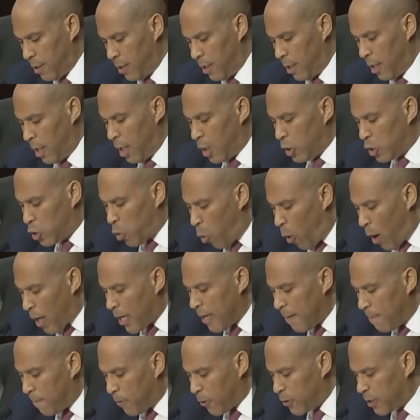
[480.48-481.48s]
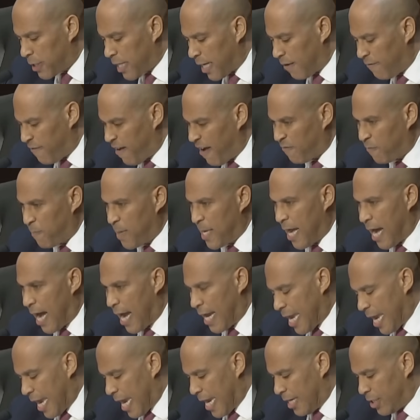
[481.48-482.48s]
20% of FBI
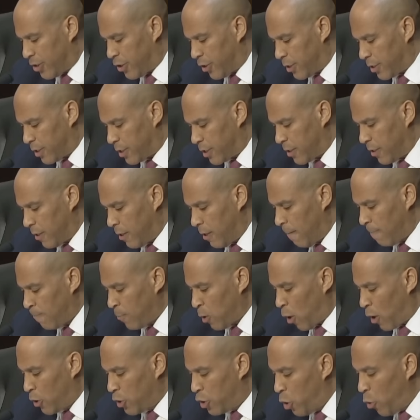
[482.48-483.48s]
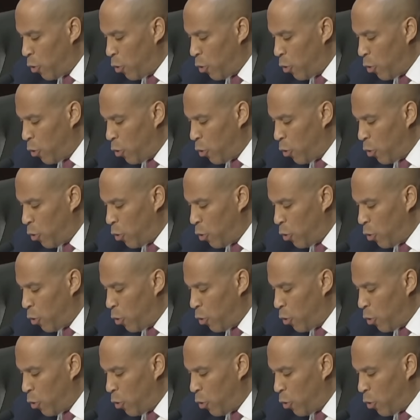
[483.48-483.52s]
agents are doing